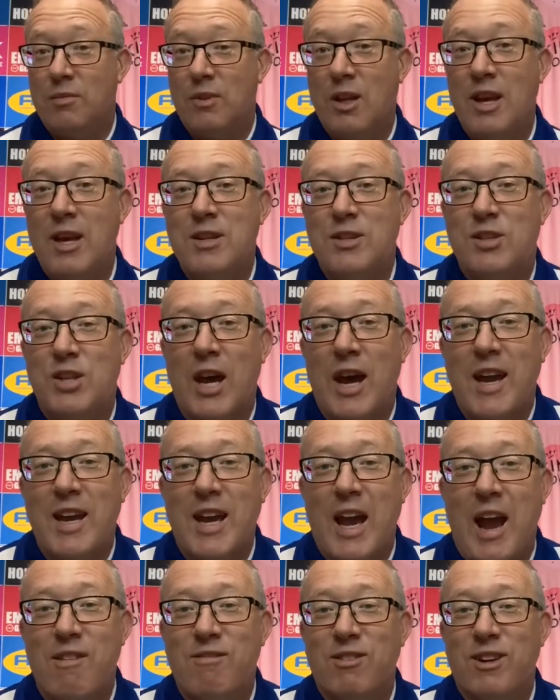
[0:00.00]

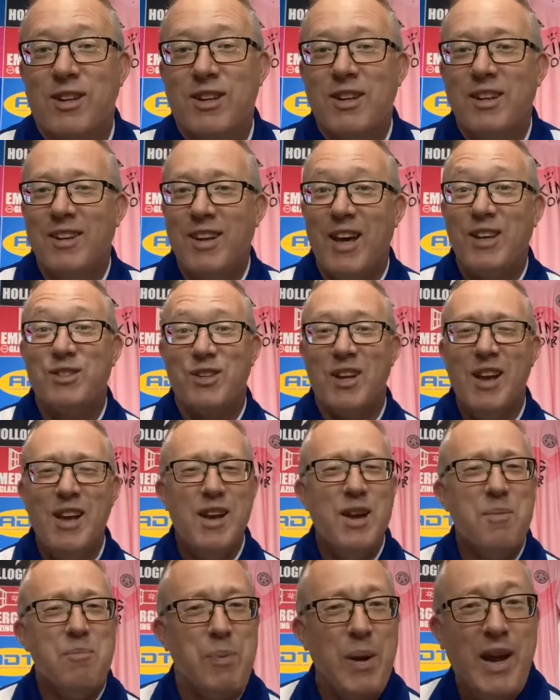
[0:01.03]
That's a
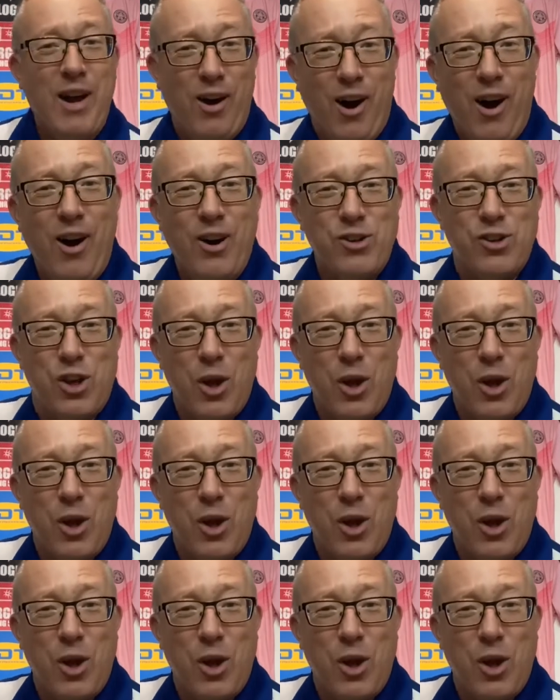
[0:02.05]
bit harsh